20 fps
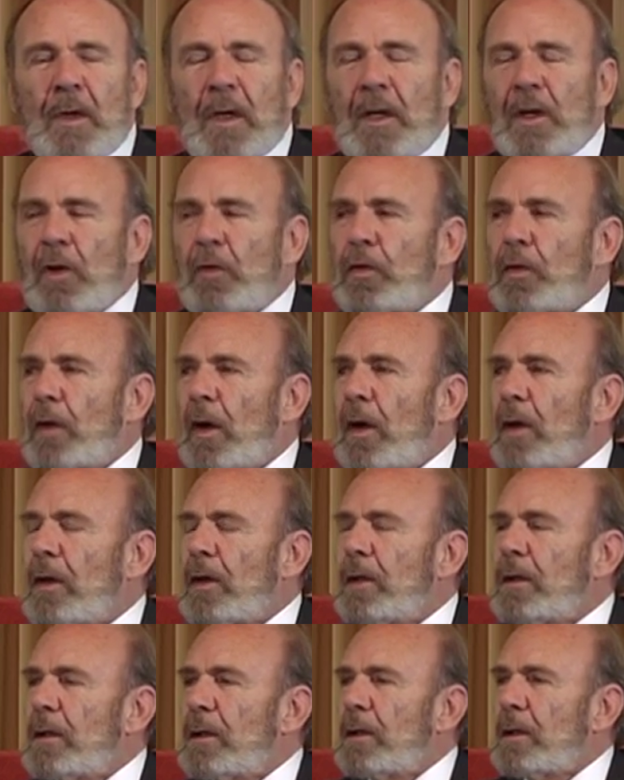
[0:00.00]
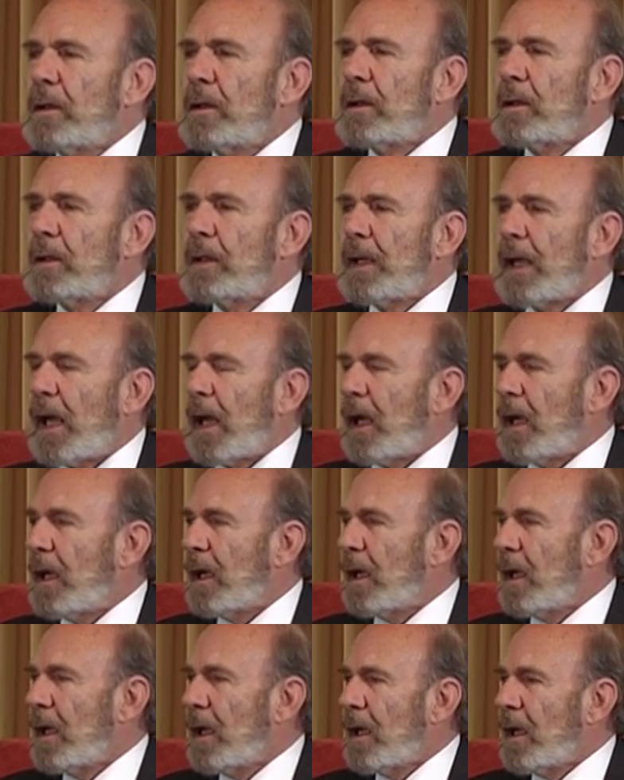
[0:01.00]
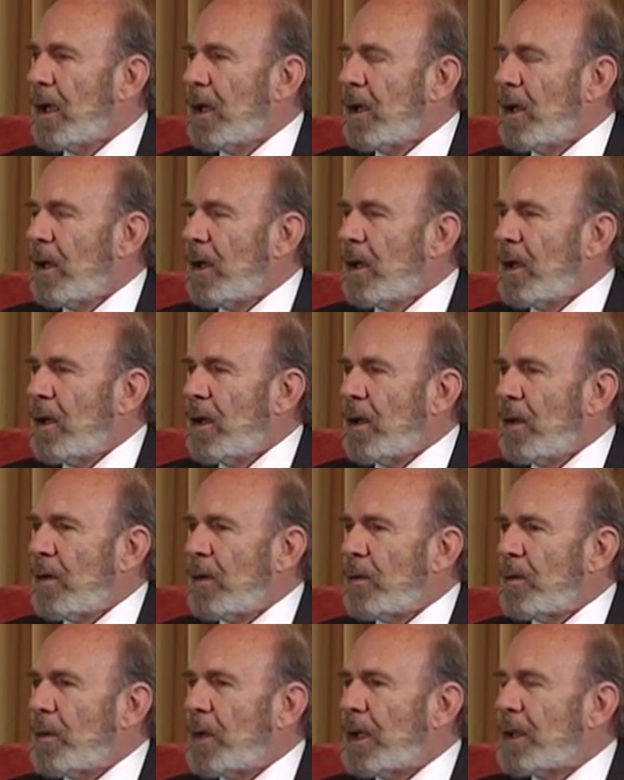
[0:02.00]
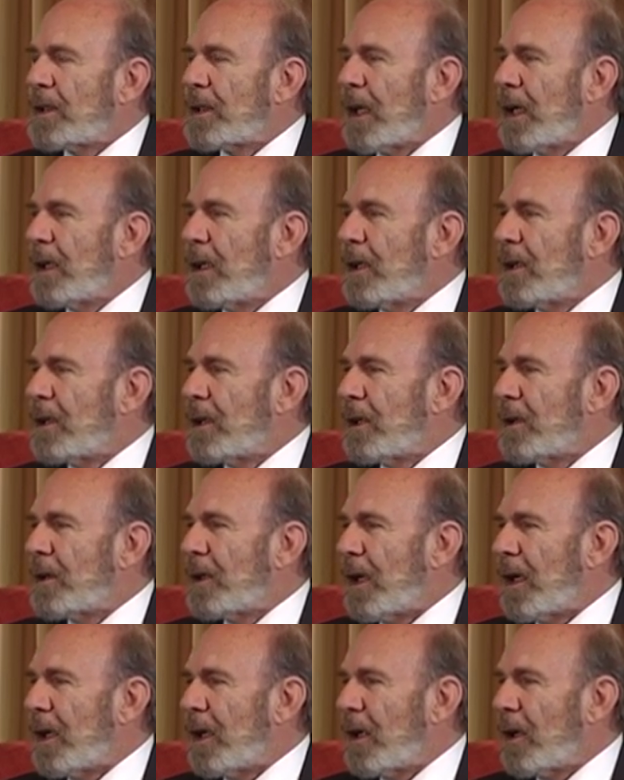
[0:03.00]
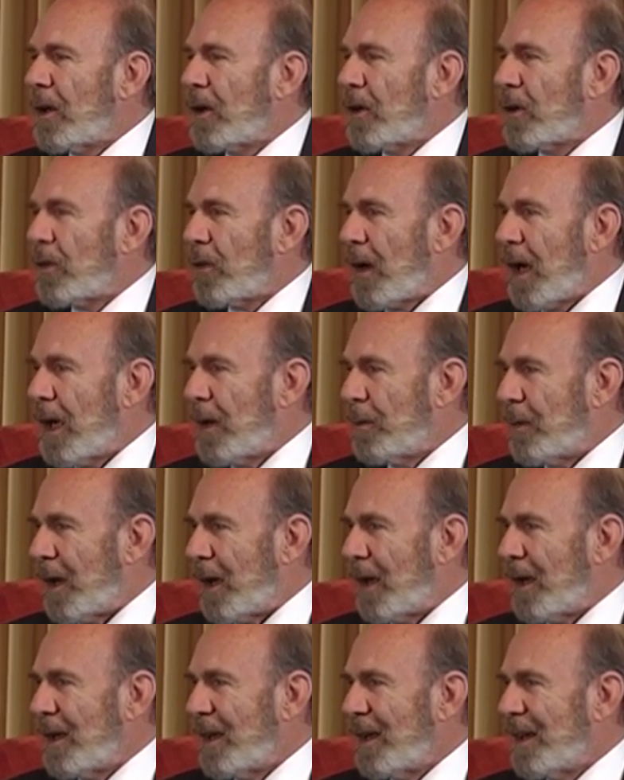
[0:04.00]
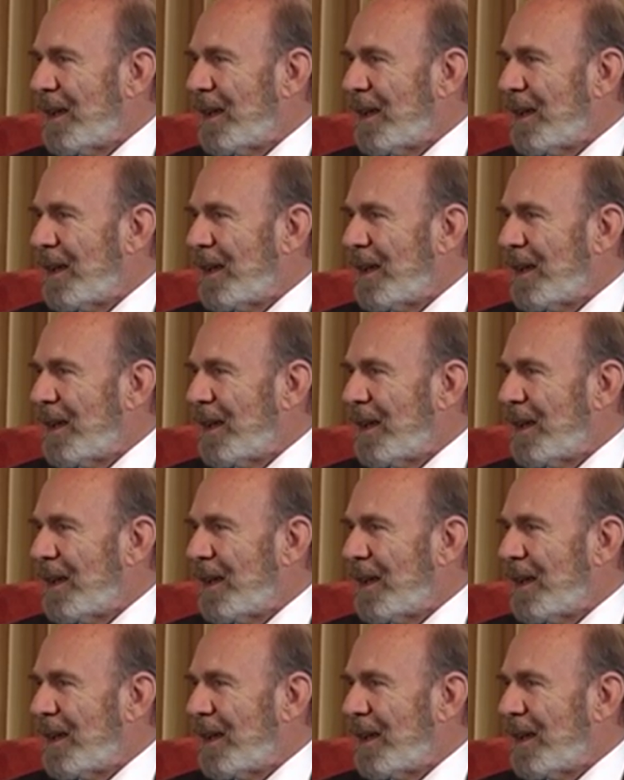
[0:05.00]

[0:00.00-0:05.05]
and the following day, decided to take Grandma,